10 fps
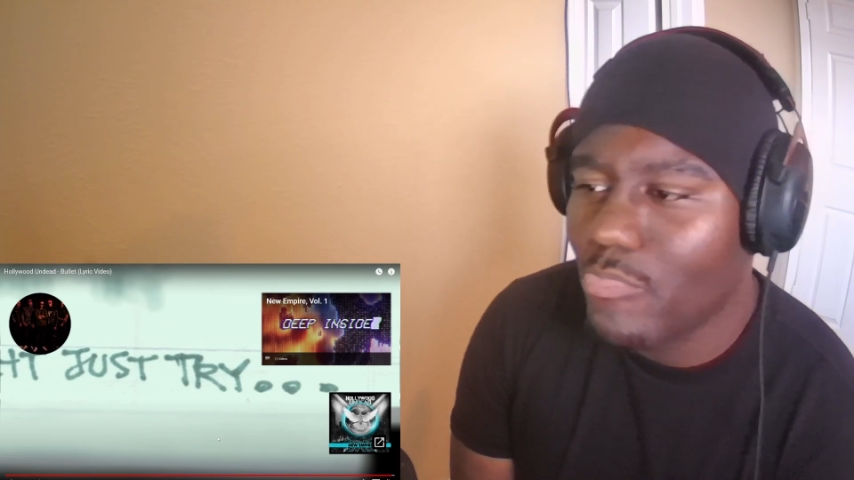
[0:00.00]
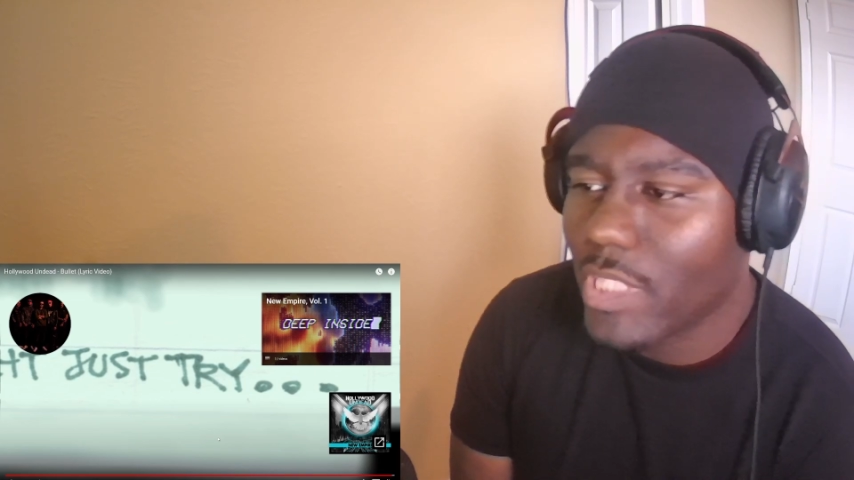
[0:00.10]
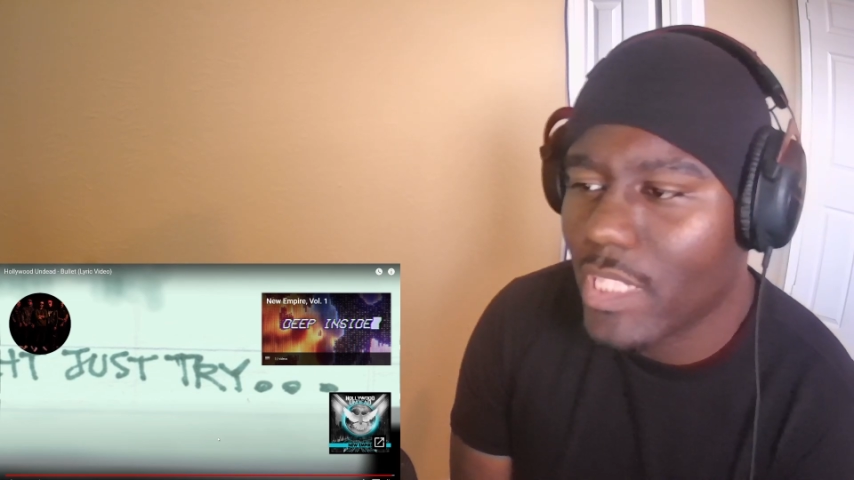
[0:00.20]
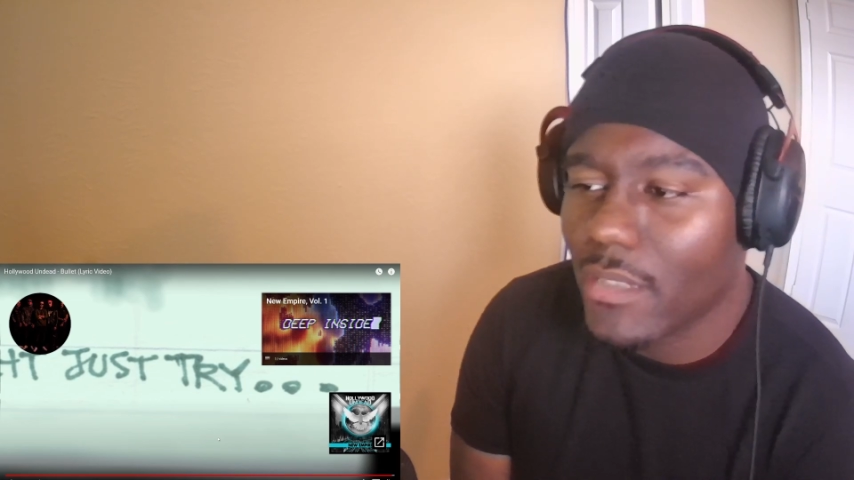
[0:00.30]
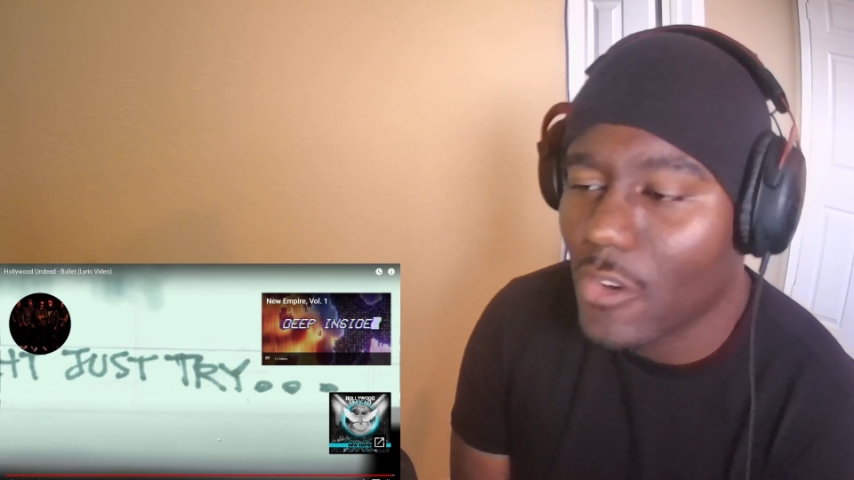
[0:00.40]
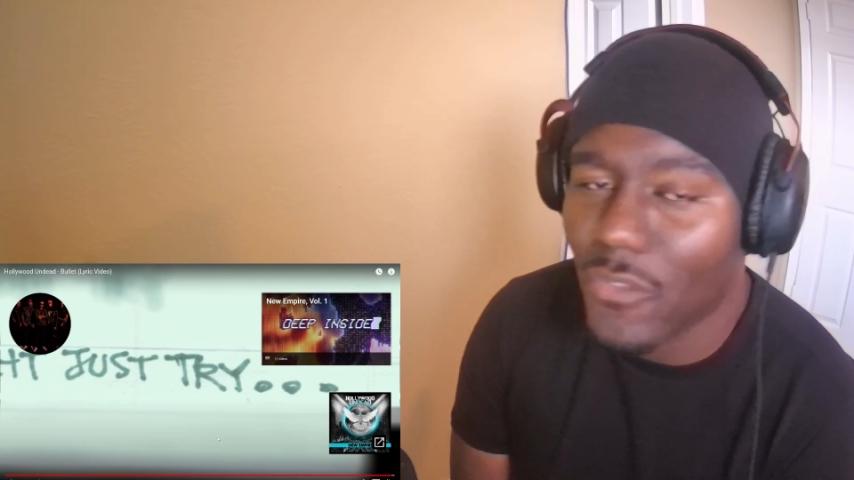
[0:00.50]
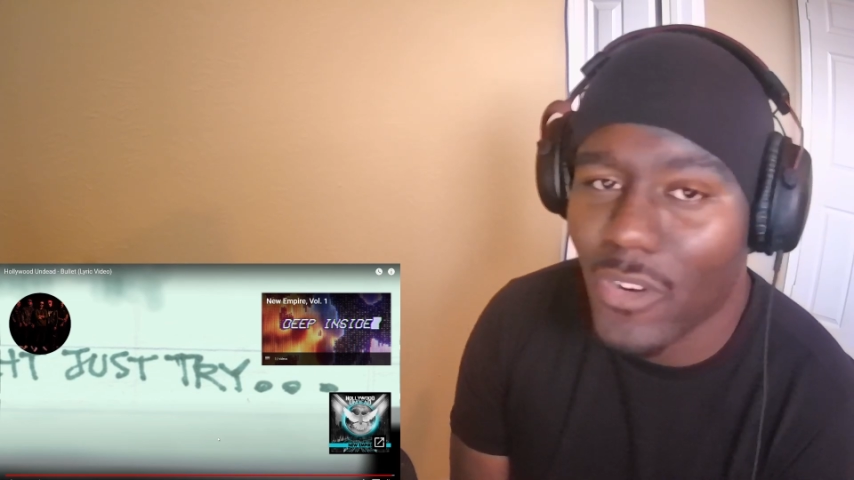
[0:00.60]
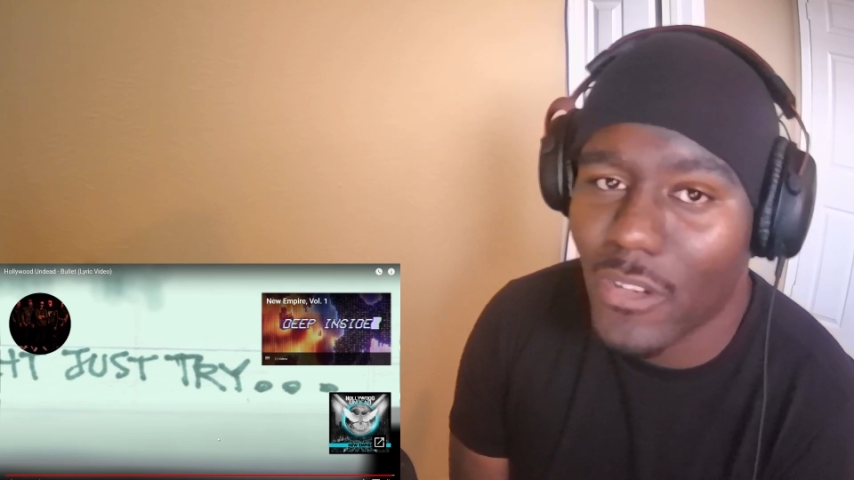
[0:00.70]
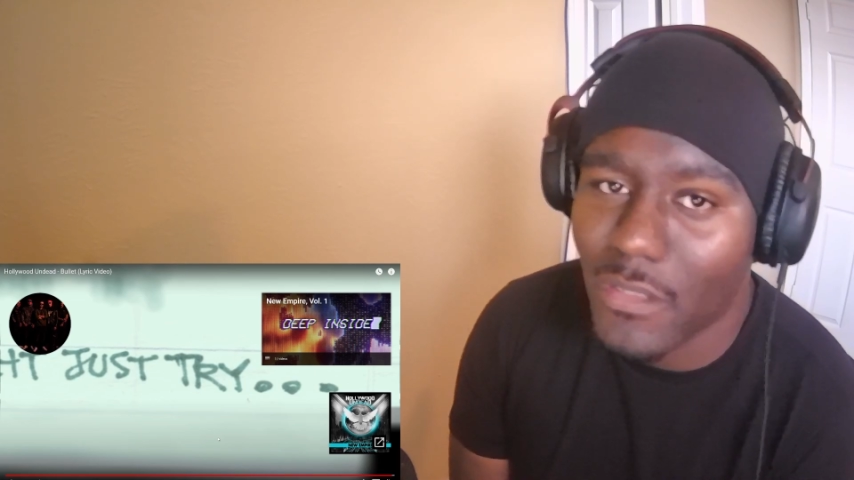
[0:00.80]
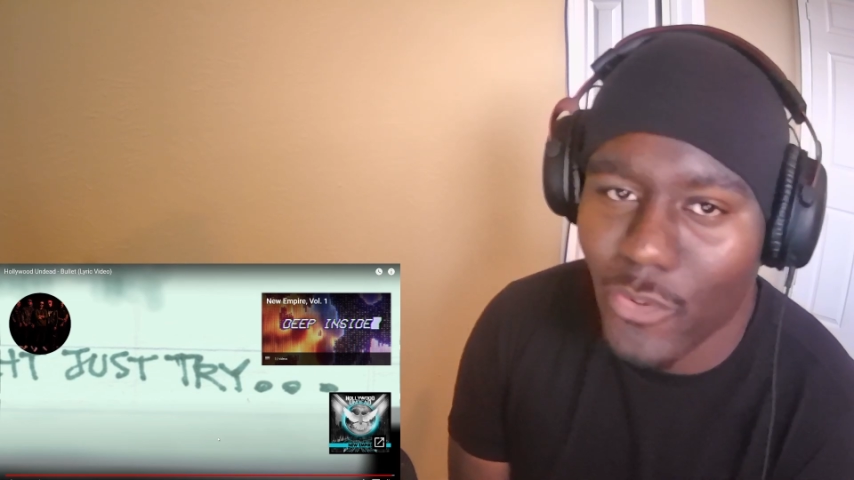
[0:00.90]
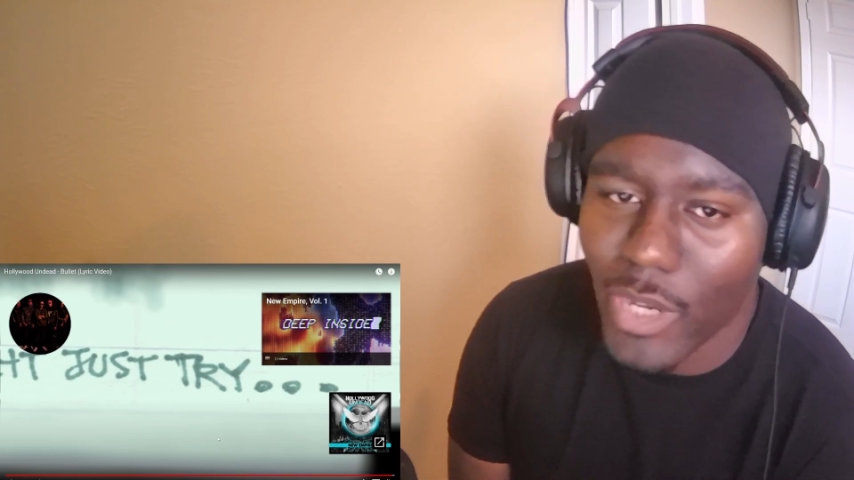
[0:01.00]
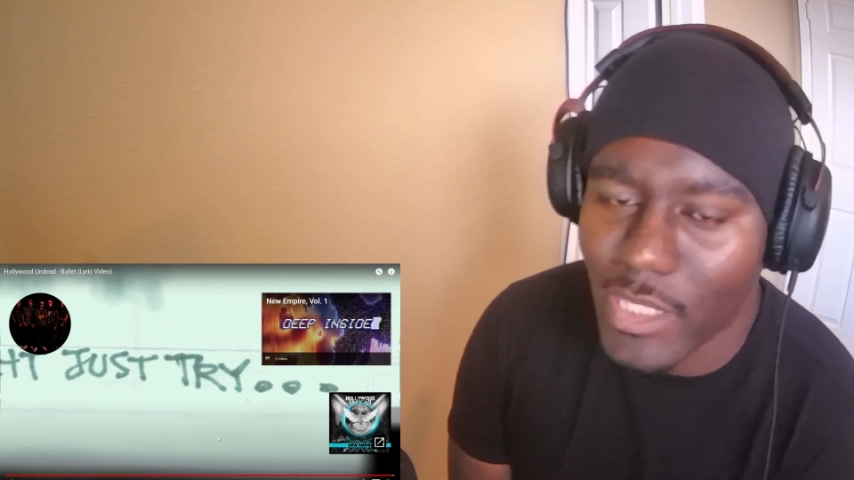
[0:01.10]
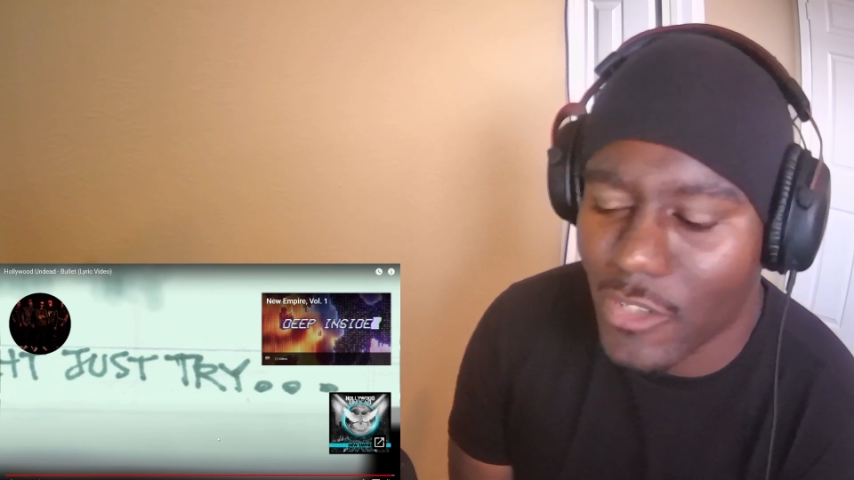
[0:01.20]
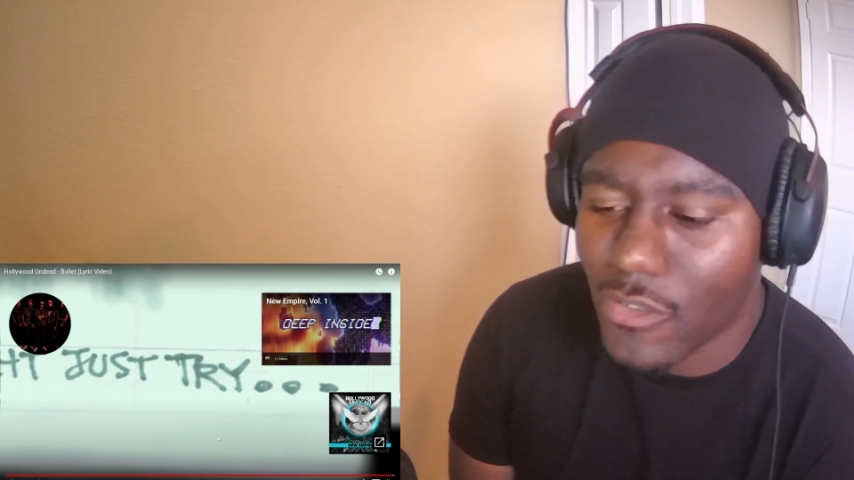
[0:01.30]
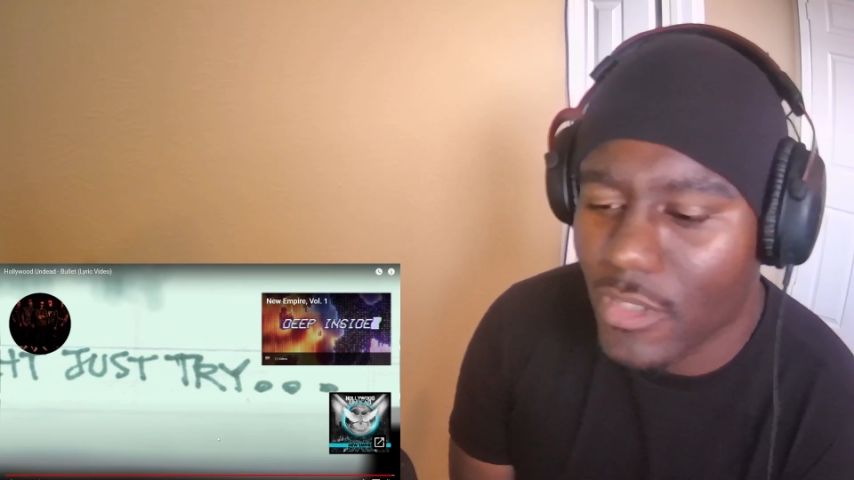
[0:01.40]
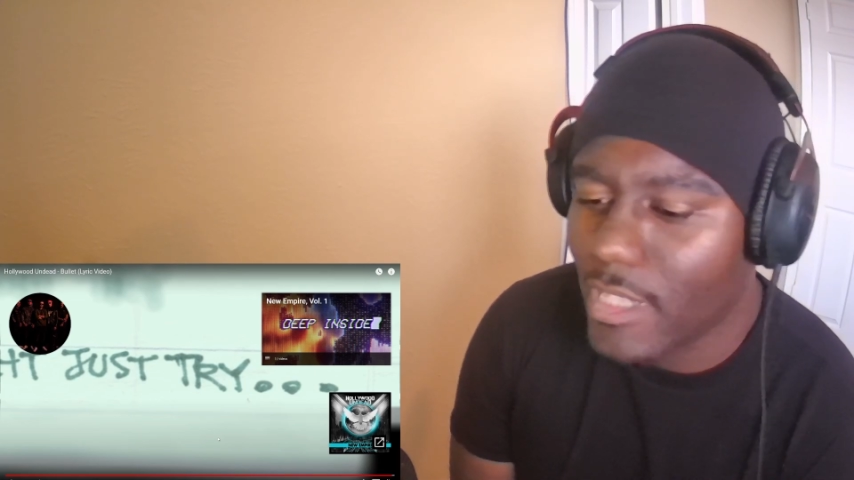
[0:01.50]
But yeah, overall it's a great song.